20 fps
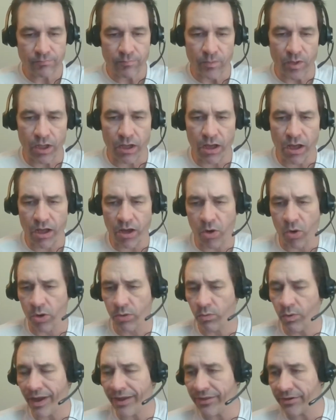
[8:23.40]
uh,
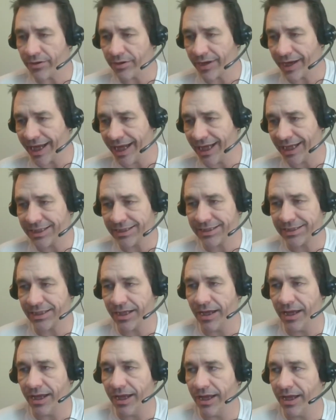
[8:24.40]
or whether it's
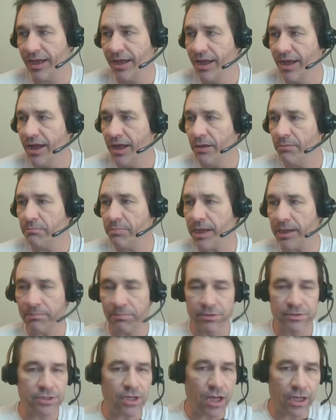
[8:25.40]
uh,
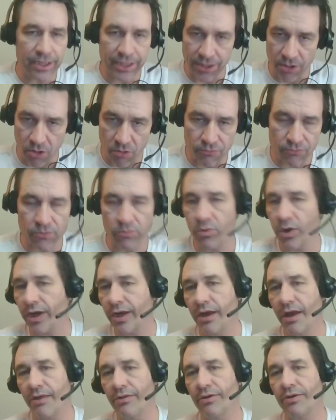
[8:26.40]
people talking over one
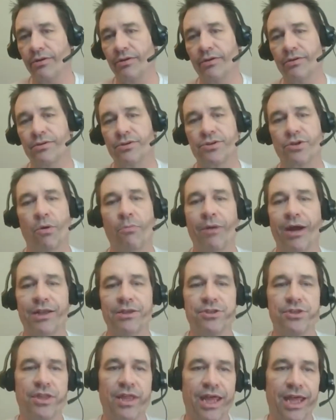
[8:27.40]
another so
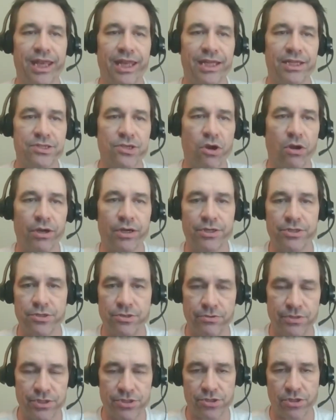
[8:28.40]
much that it's hard
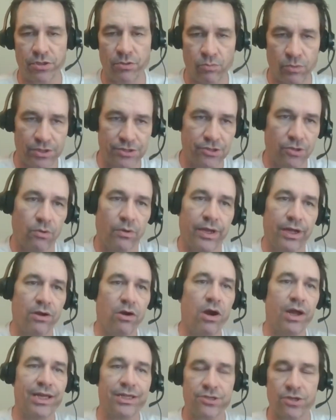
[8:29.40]
to discern what's going
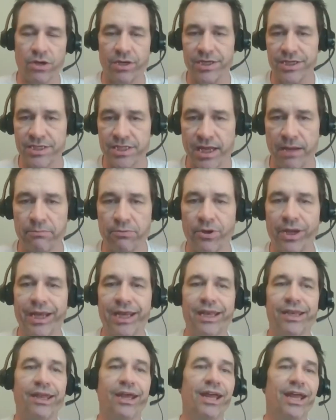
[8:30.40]
on. It's hard to separate
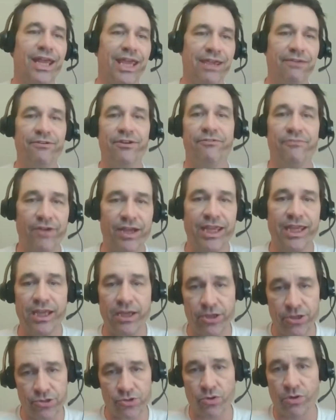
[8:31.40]
it. Even if I
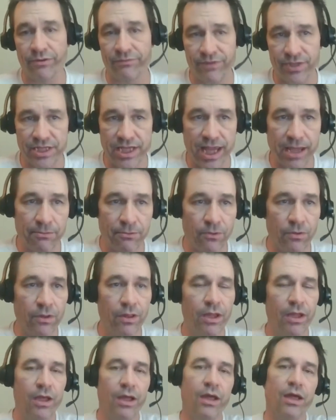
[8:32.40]
get control of the
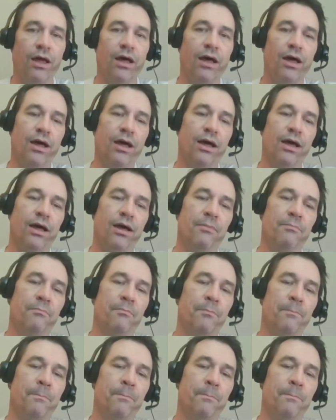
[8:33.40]
table, um,